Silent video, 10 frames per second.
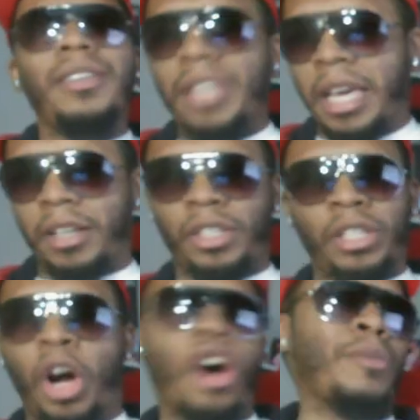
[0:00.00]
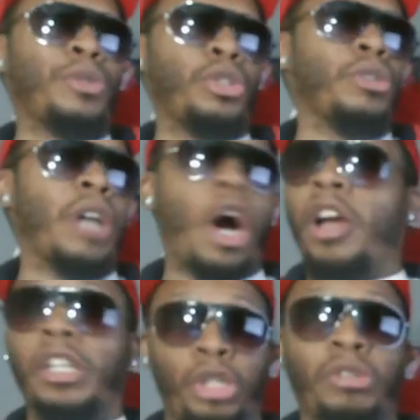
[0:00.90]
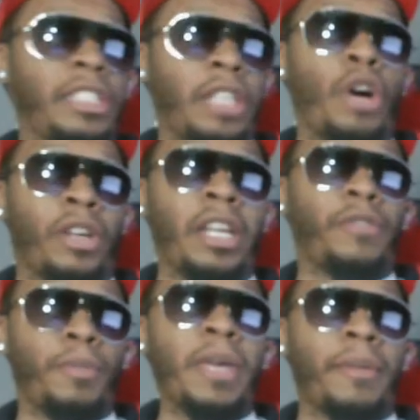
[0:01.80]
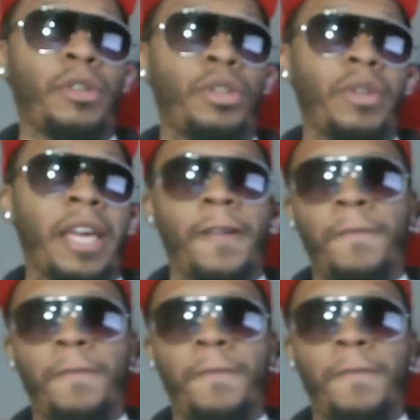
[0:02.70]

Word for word: Yeah, your arms aren't usually long enough to be able to do that.